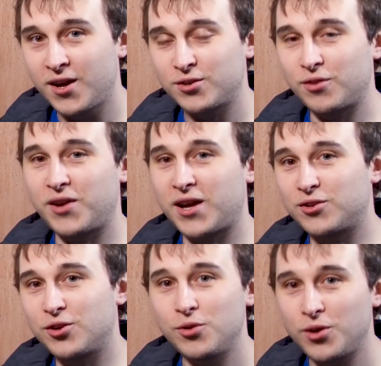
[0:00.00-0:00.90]
So if you had
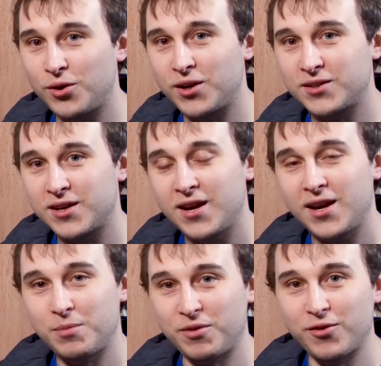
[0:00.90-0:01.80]
two units,
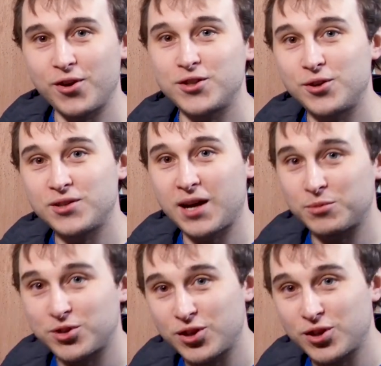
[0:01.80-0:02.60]
it'd be 32 times